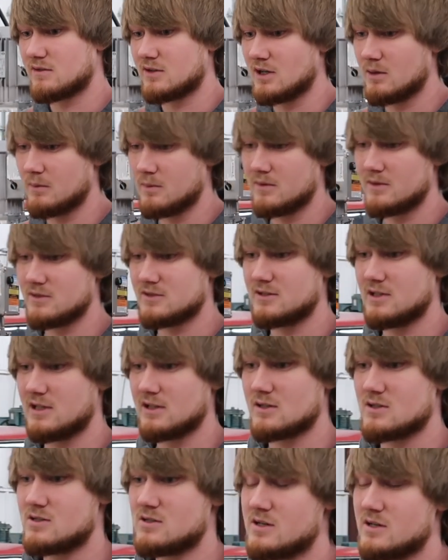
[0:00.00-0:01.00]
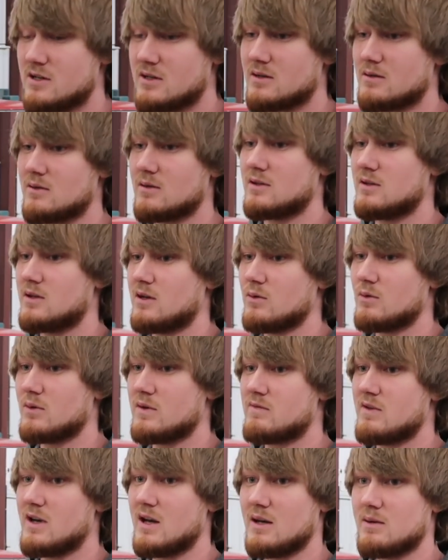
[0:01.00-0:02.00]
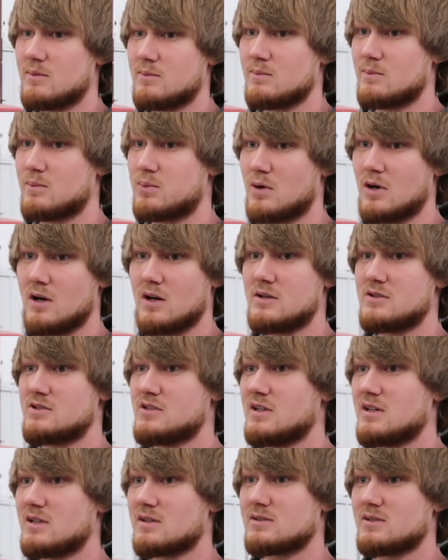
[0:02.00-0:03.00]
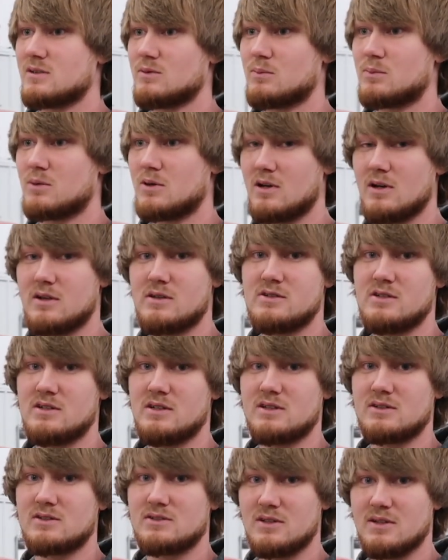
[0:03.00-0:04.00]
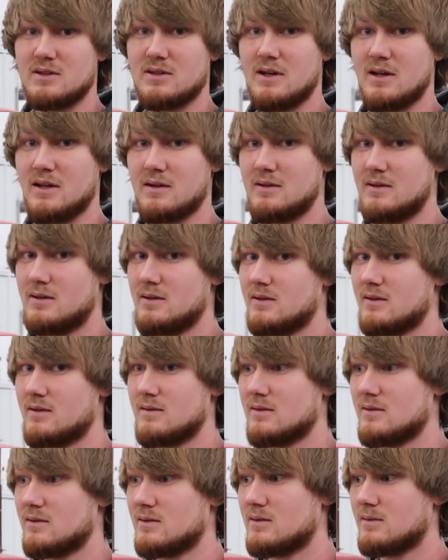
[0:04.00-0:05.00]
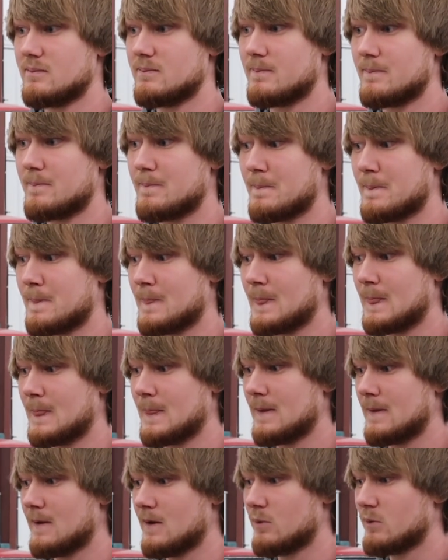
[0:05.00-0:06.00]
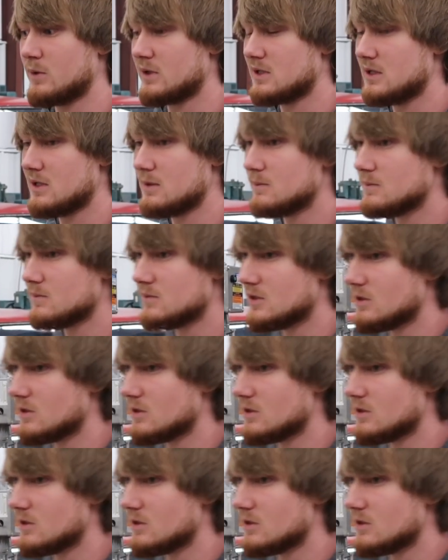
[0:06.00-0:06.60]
coming this next year. We've got projects on projects sitting out here, and we keep, we